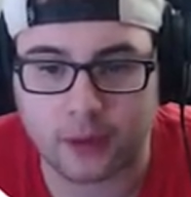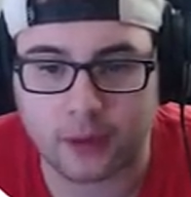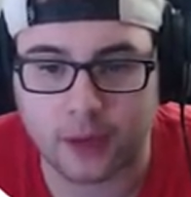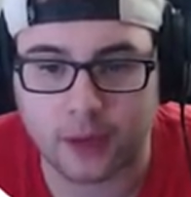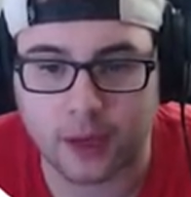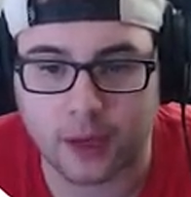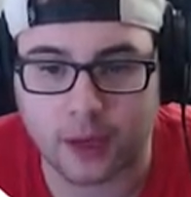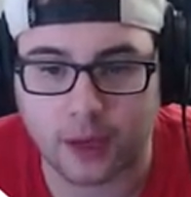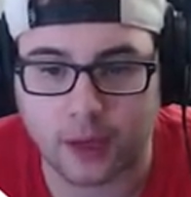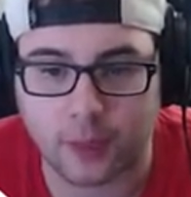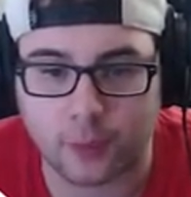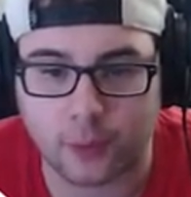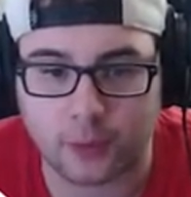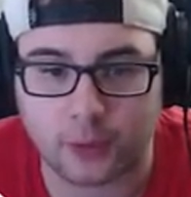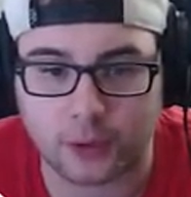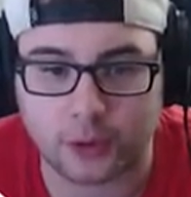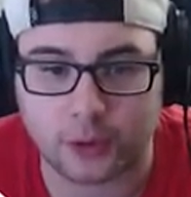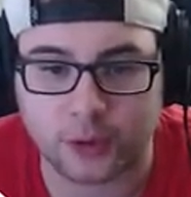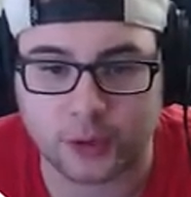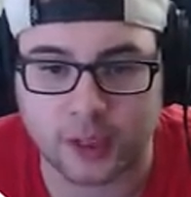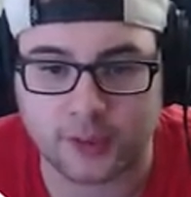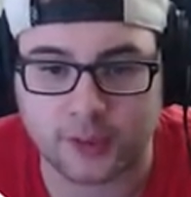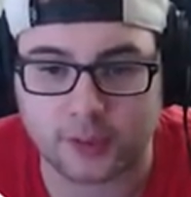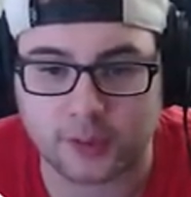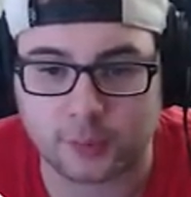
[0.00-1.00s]
And I want you
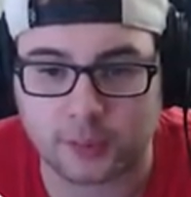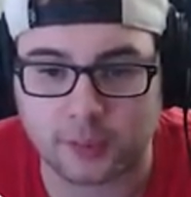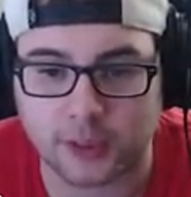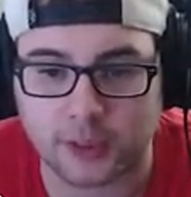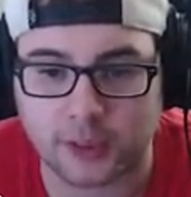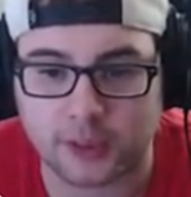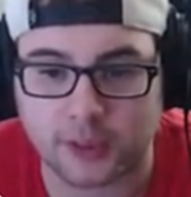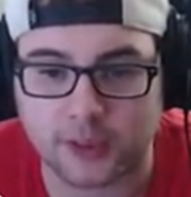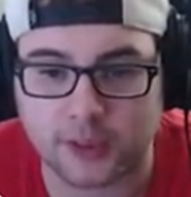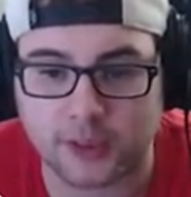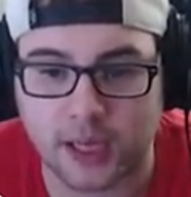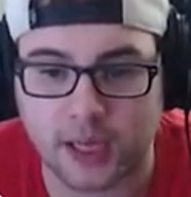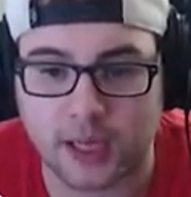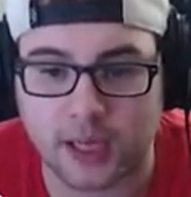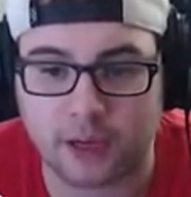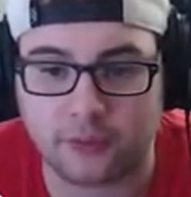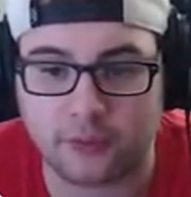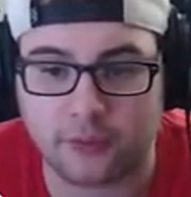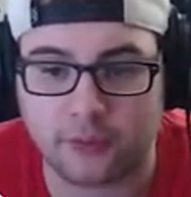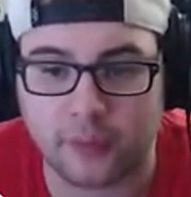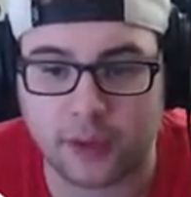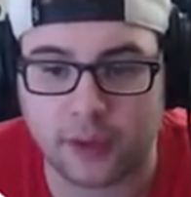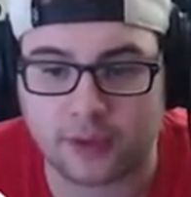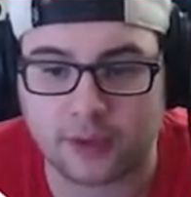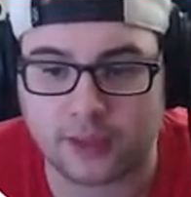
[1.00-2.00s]
guys to be excited
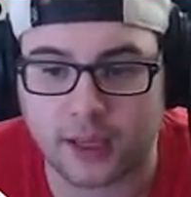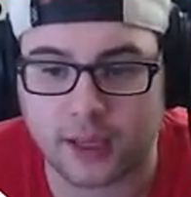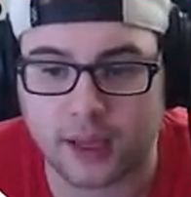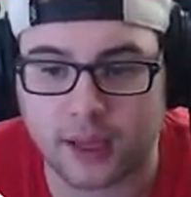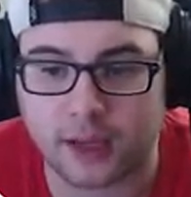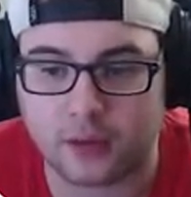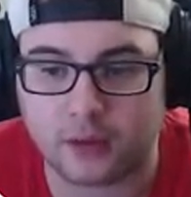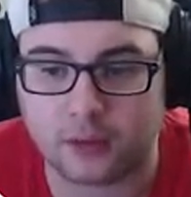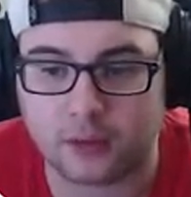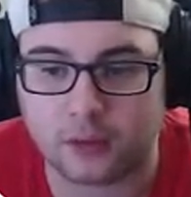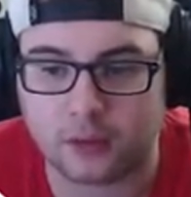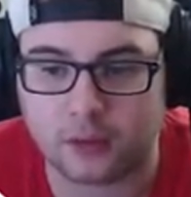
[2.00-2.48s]
about that.